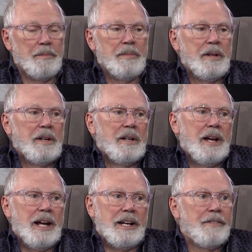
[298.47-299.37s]
them
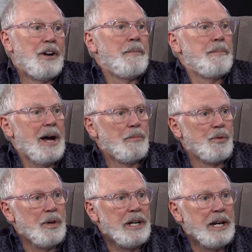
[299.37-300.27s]
had given up
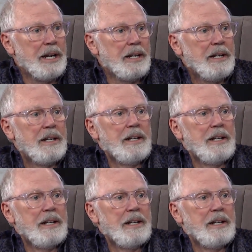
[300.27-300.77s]
Bible reading